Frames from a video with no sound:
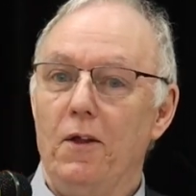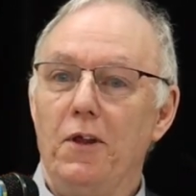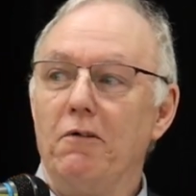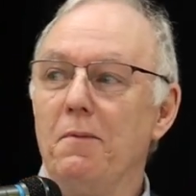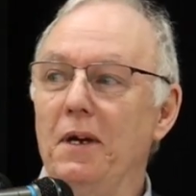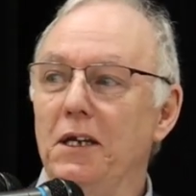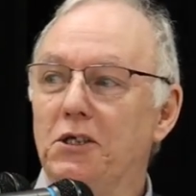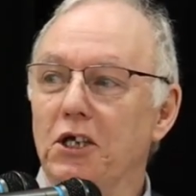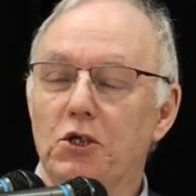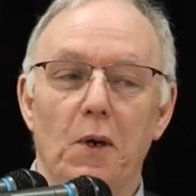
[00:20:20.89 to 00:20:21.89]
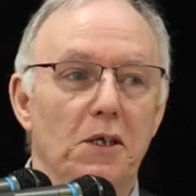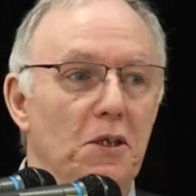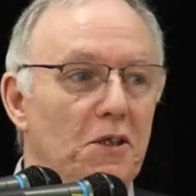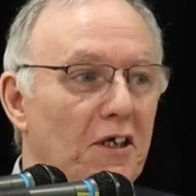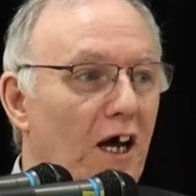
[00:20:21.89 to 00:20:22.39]
There are many
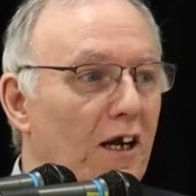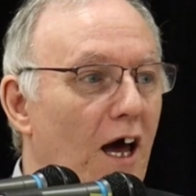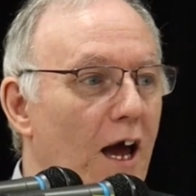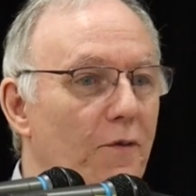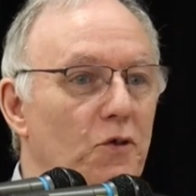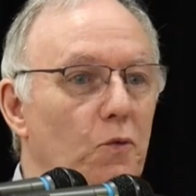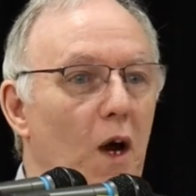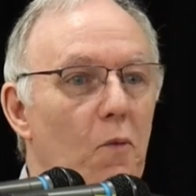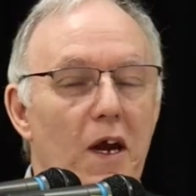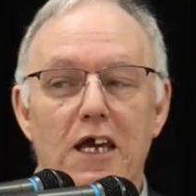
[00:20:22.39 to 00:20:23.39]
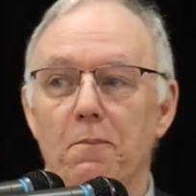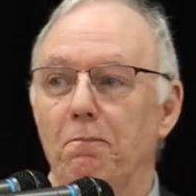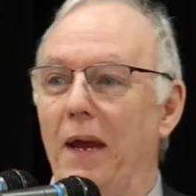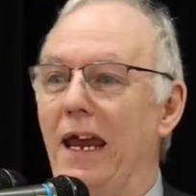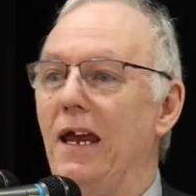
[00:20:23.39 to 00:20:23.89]
situations in our lives where we can
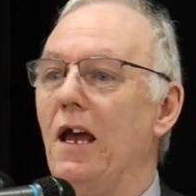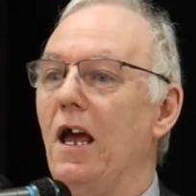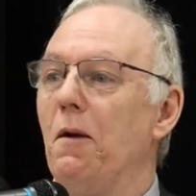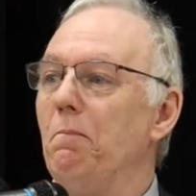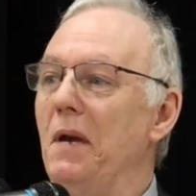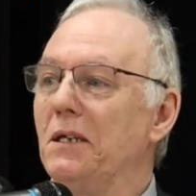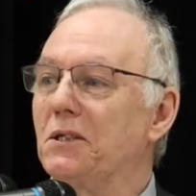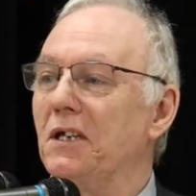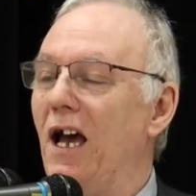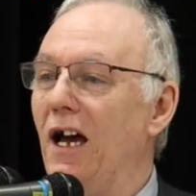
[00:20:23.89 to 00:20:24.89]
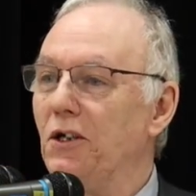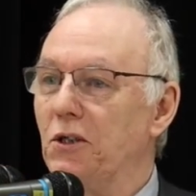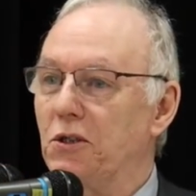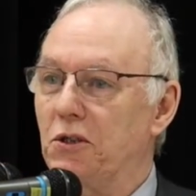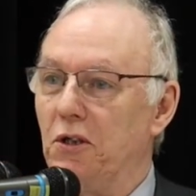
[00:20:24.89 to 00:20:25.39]
be
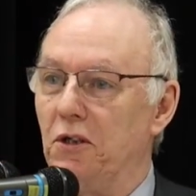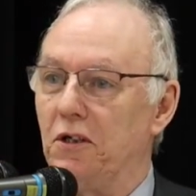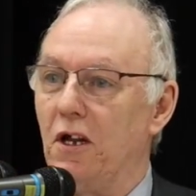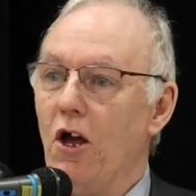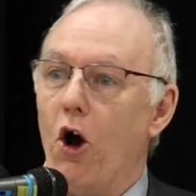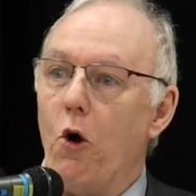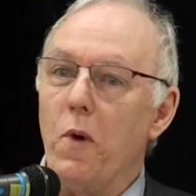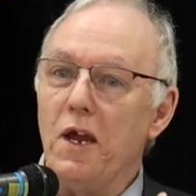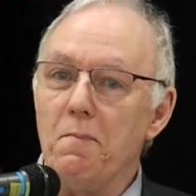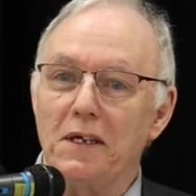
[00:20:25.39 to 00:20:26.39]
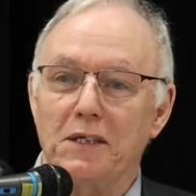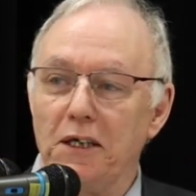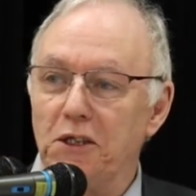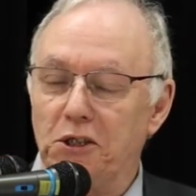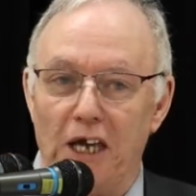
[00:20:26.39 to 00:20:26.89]
misunderstood or we
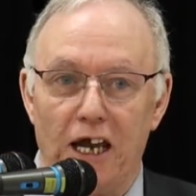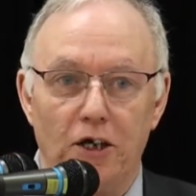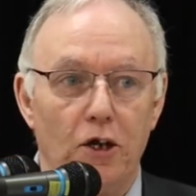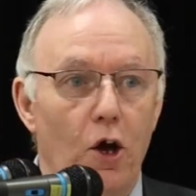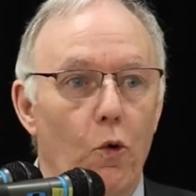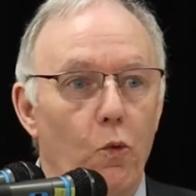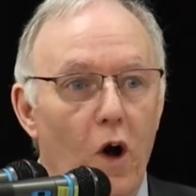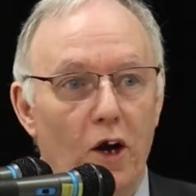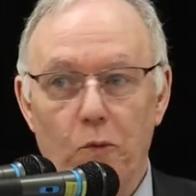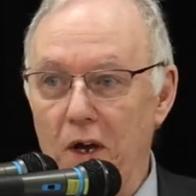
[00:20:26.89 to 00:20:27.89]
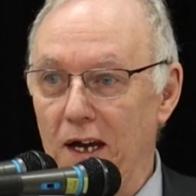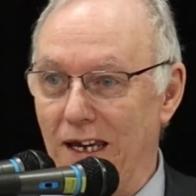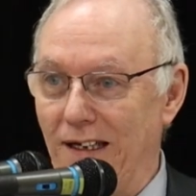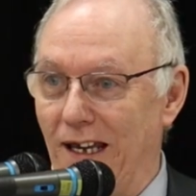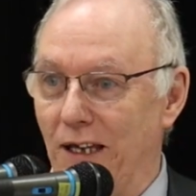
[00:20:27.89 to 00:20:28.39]
misunderstand what we are
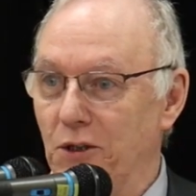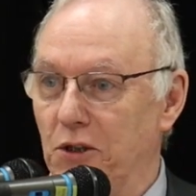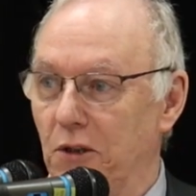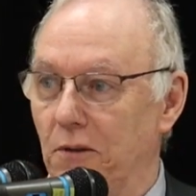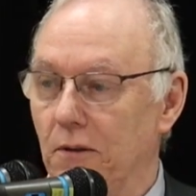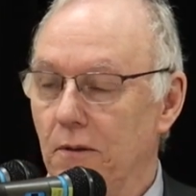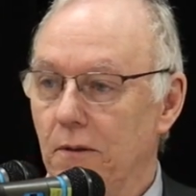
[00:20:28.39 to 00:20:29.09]
getting into.